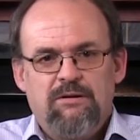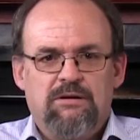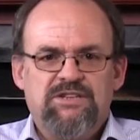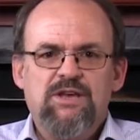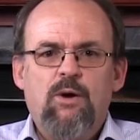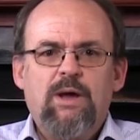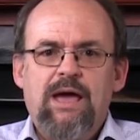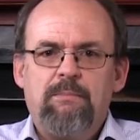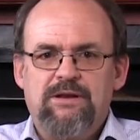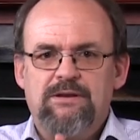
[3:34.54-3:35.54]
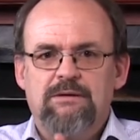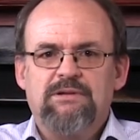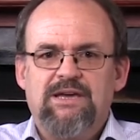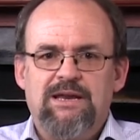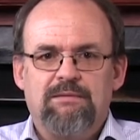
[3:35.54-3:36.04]
God says, Okay, but
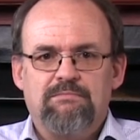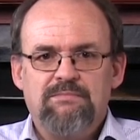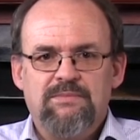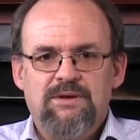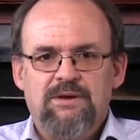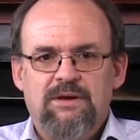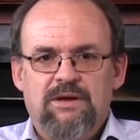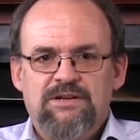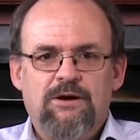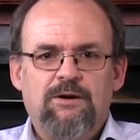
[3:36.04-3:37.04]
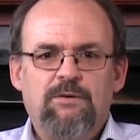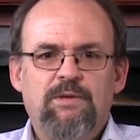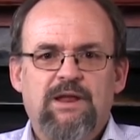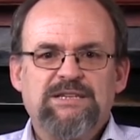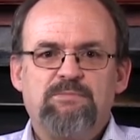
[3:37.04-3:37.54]
don't kill him.
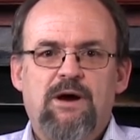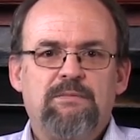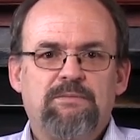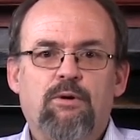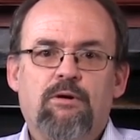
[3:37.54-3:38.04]
So the next moment,